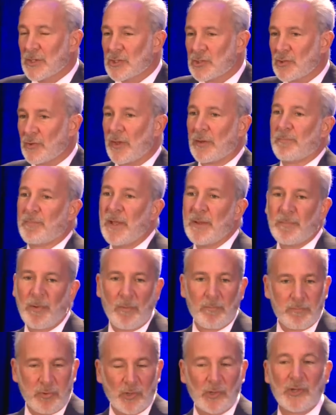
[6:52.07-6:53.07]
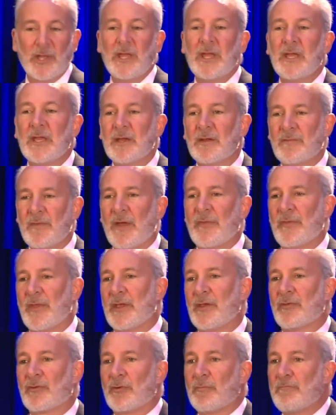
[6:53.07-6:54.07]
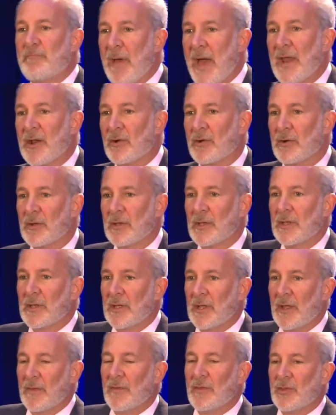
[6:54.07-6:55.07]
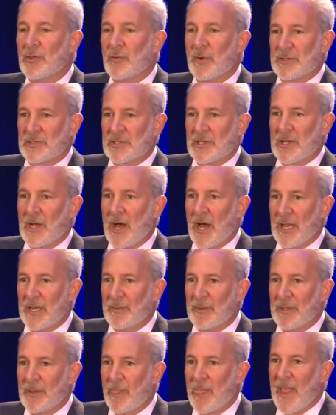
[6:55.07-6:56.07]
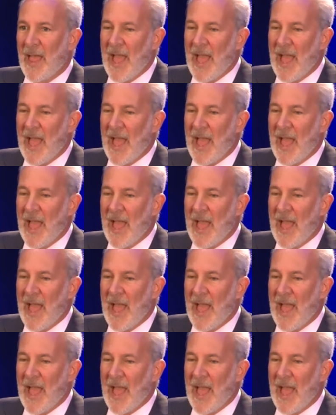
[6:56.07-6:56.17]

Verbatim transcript: so that people believe that things are better in the US economy.